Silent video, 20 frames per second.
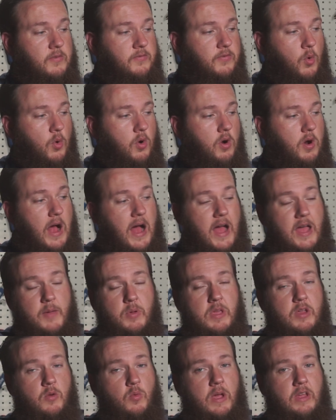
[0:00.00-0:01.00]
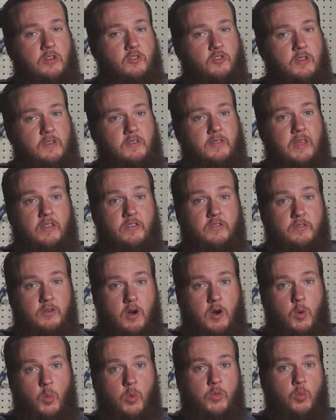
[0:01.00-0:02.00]
for I P ranges that
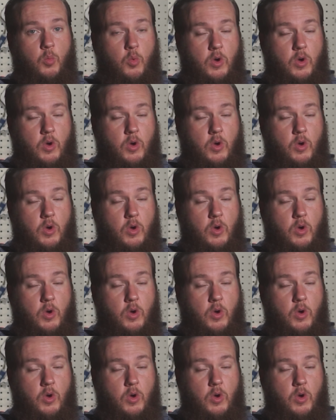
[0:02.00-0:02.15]
start with